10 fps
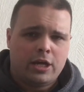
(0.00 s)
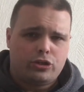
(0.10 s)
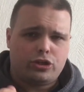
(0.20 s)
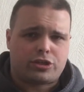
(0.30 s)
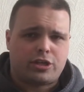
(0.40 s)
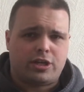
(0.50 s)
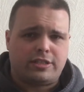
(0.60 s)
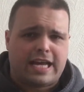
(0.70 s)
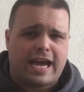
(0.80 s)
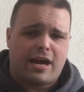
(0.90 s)
just go
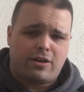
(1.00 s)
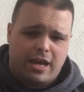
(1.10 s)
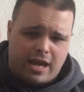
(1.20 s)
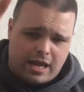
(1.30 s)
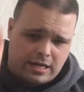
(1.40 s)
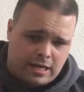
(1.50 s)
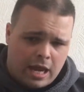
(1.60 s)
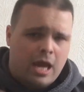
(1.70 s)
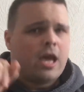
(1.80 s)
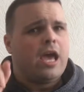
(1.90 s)
down and
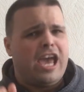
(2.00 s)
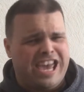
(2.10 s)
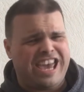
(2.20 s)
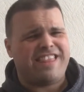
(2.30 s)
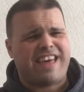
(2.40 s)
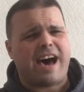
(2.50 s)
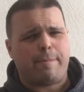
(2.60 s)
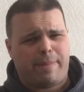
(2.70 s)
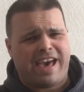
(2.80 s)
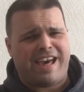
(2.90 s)
hit
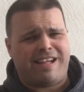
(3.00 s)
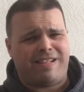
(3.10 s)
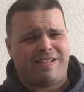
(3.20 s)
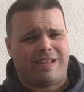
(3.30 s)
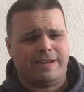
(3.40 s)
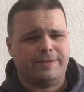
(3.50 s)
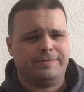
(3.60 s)
that bell.